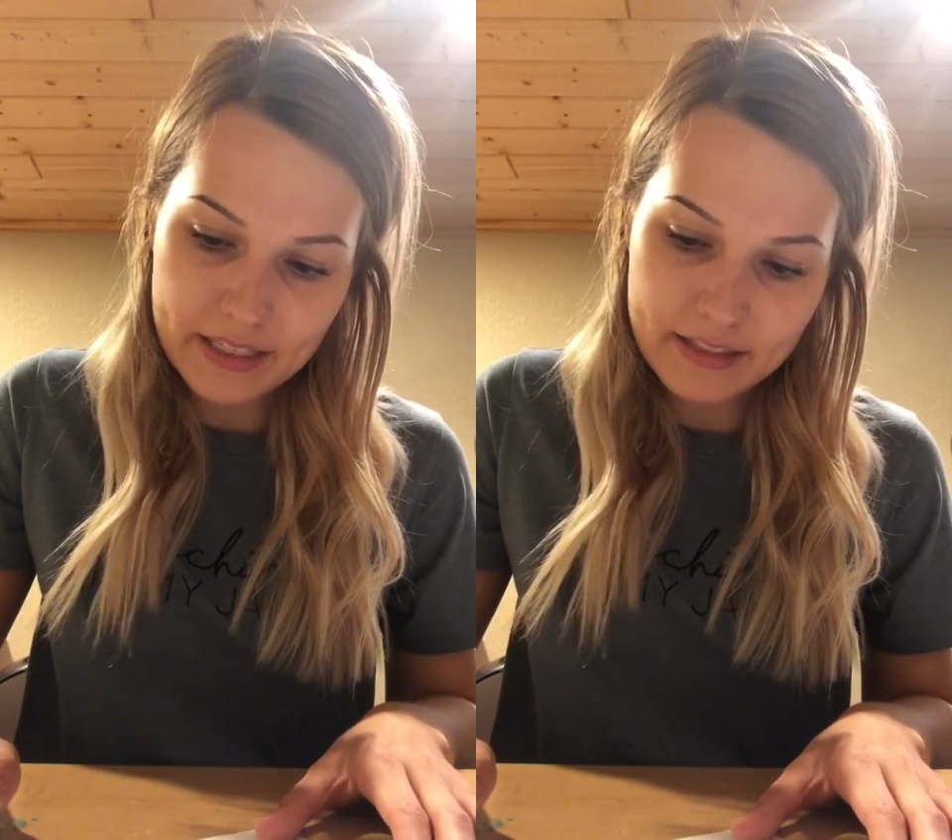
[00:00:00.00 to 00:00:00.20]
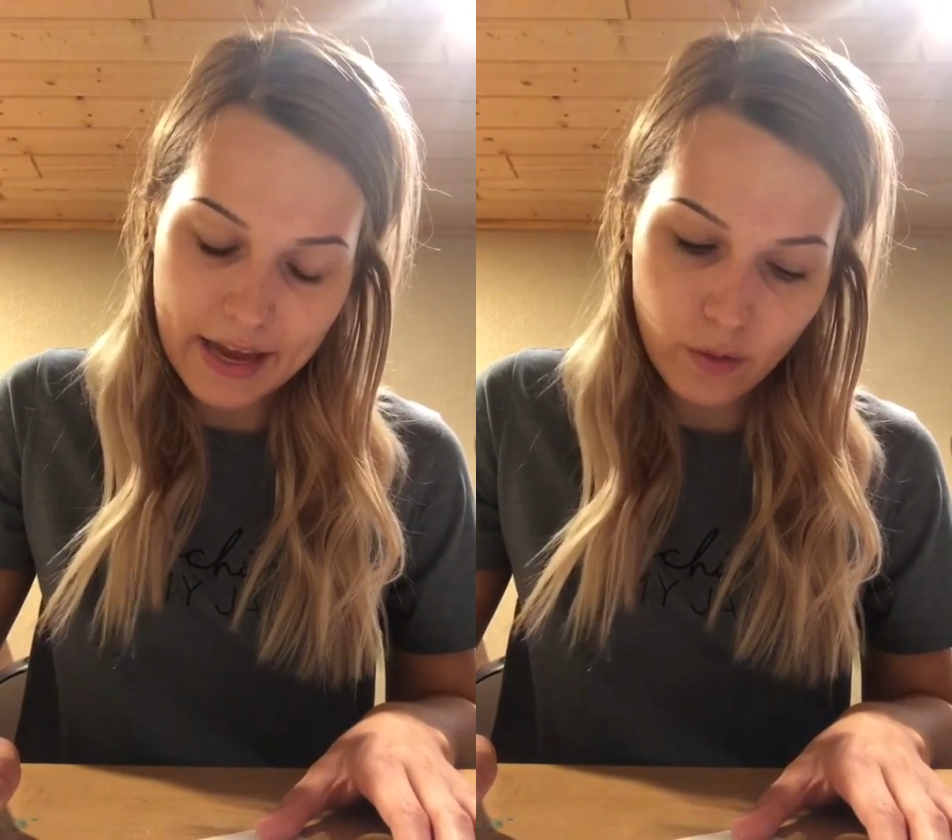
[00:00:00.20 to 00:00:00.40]

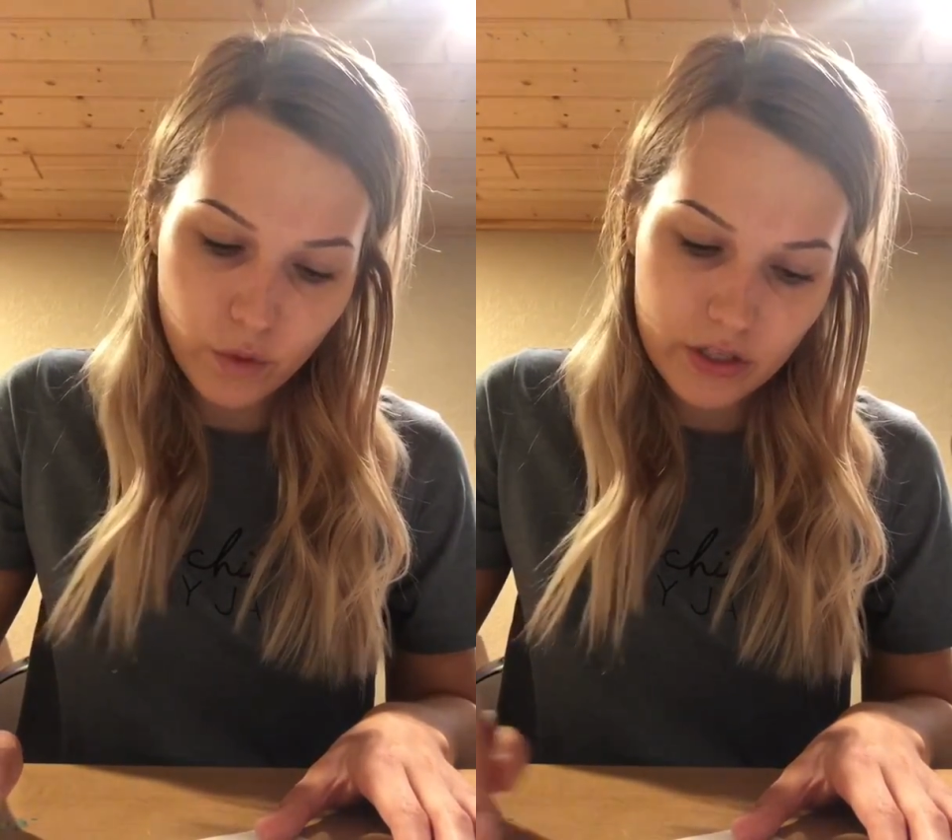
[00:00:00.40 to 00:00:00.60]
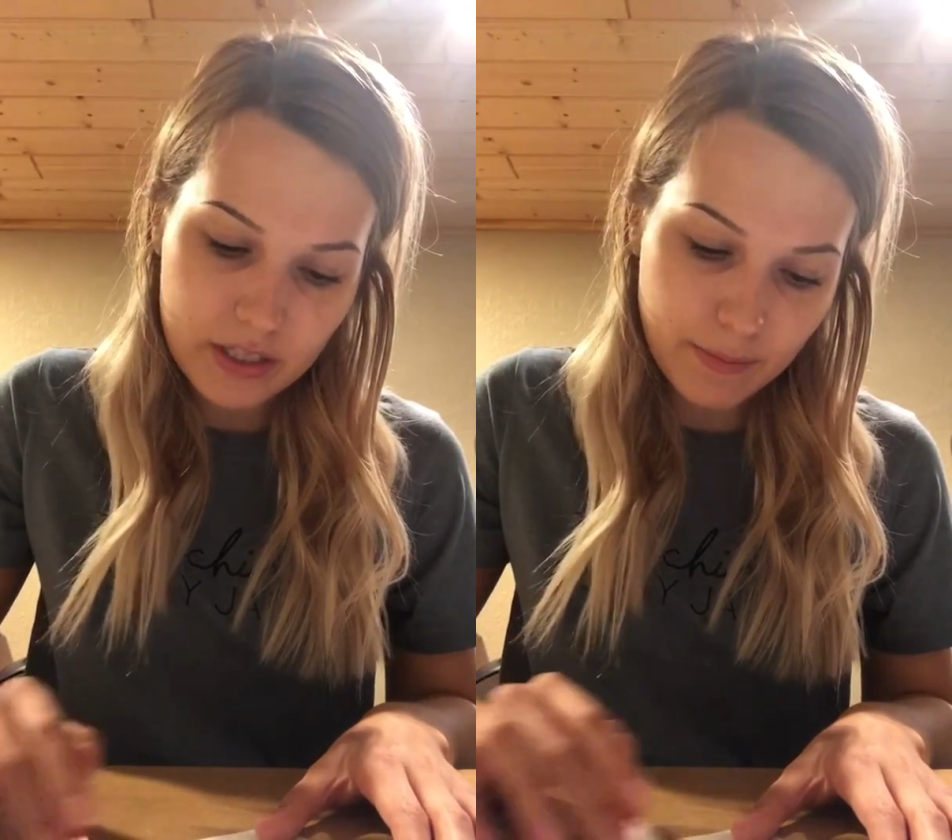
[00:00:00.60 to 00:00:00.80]
sight
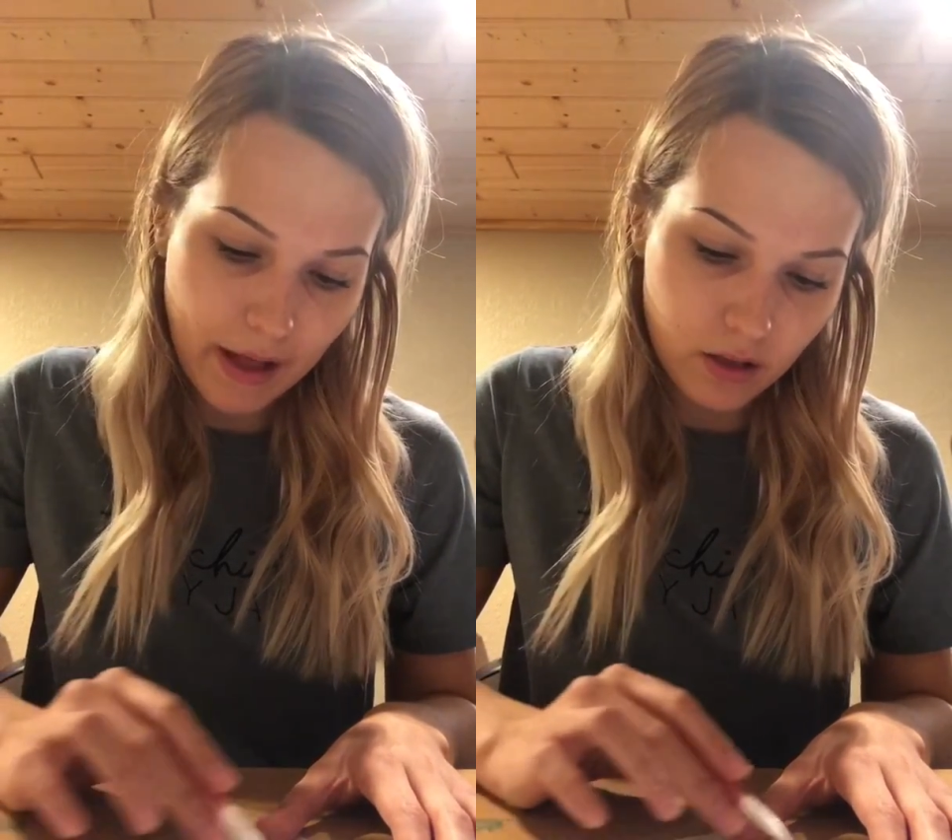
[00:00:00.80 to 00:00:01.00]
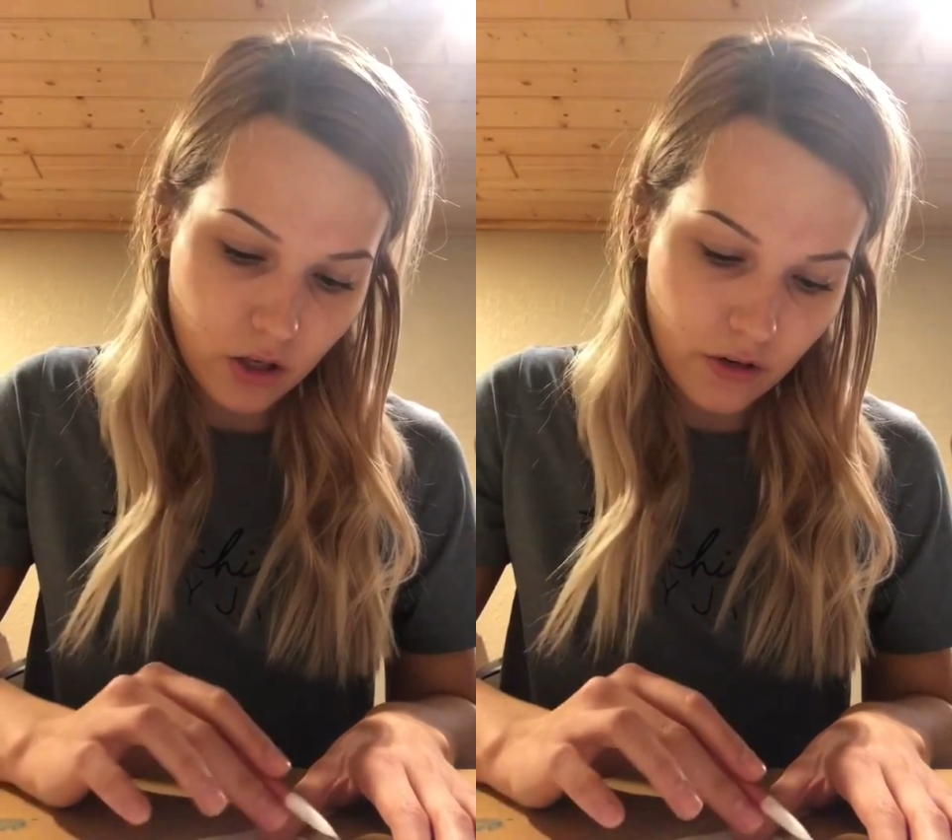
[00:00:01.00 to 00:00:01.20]
words
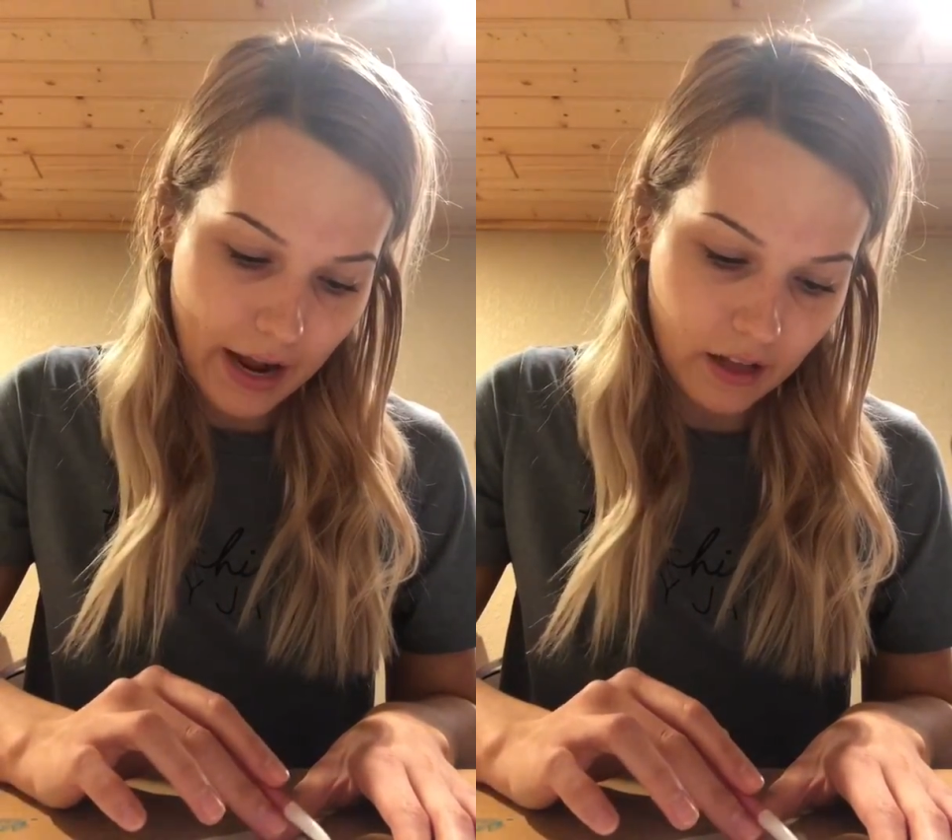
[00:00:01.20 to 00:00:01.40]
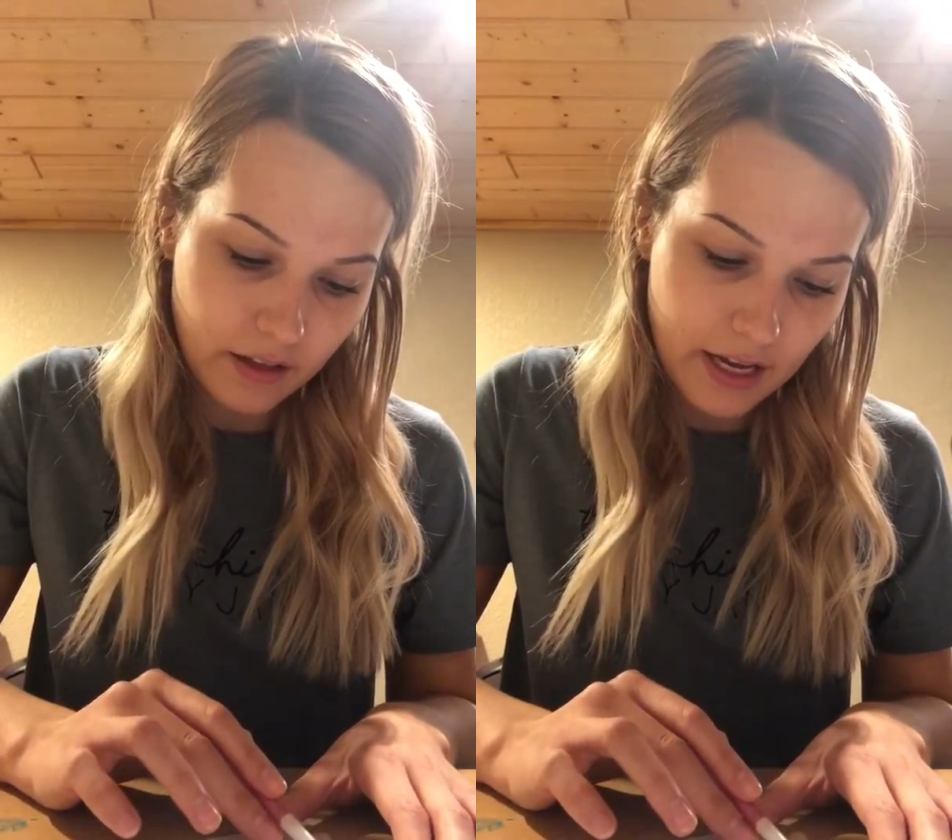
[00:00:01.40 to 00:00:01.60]
spelt
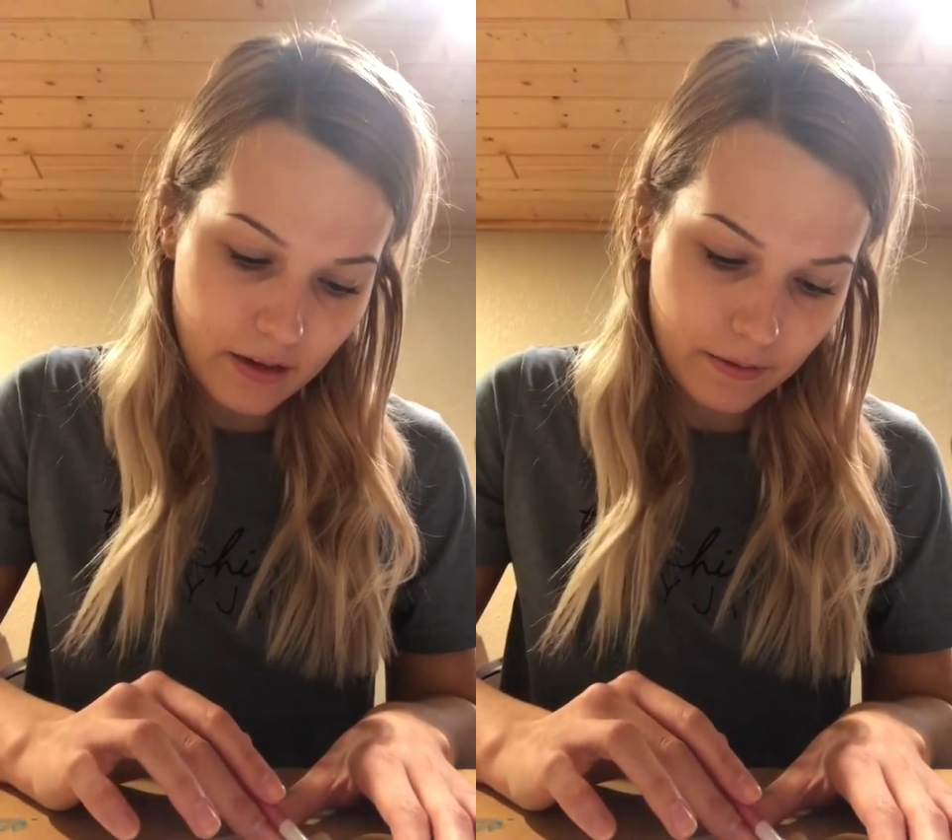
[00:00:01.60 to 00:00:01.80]
correctly.